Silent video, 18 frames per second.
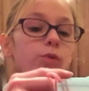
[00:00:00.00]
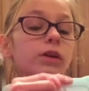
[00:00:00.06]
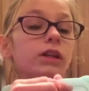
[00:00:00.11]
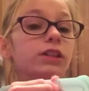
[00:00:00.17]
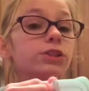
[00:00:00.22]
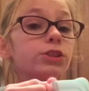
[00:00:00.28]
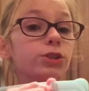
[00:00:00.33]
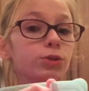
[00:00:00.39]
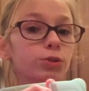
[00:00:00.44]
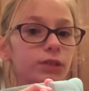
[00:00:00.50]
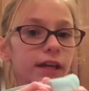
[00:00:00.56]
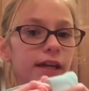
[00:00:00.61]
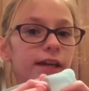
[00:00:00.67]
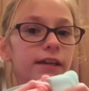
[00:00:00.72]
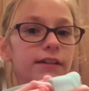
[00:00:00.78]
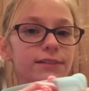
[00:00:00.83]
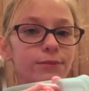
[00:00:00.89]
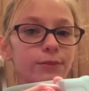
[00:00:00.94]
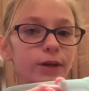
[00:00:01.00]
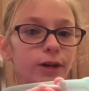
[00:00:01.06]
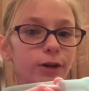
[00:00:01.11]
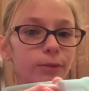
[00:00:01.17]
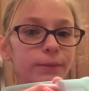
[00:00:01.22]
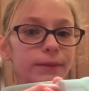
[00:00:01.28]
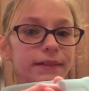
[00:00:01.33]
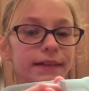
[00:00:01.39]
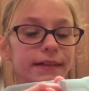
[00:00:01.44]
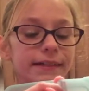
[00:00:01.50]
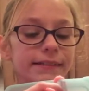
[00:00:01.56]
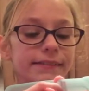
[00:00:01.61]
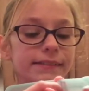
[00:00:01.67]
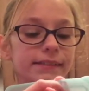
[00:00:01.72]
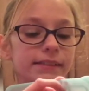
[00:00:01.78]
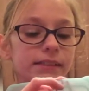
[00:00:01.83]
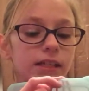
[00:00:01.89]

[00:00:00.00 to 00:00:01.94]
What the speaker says: want it too tight as well because